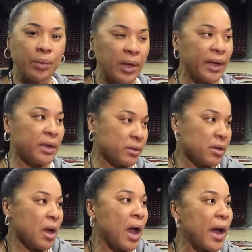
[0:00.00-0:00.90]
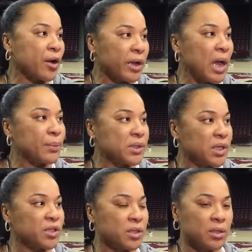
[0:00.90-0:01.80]
playing a higher
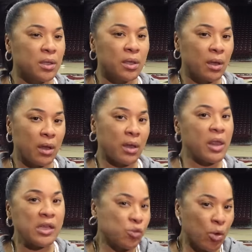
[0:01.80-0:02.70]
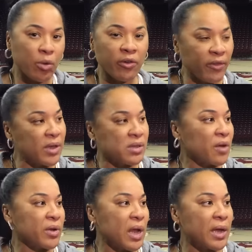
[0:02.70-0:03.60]
competition, and that's what we'll face
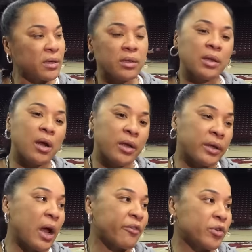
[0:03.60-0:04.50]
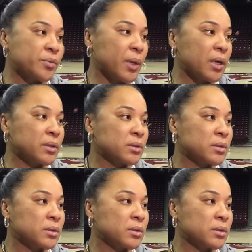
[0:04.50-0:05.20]
every night in conference play.